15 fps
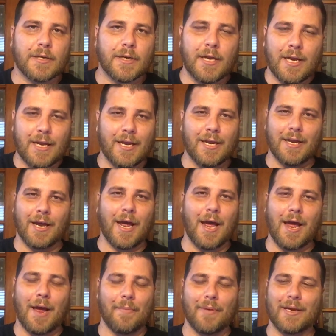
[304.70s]

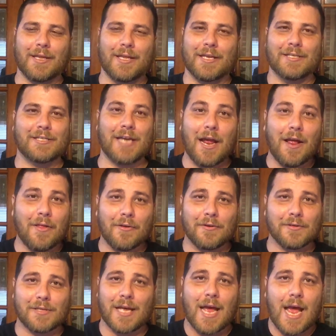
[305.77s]
the
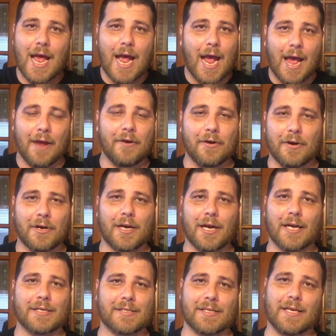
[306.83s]
jailers had her in
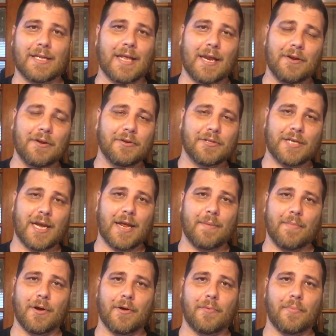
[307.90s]
custody. They knew she had
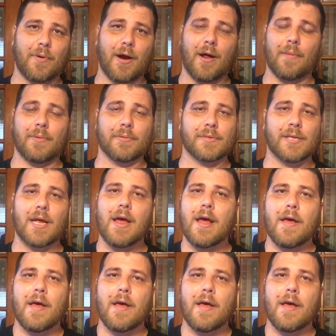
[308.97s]
mental problems.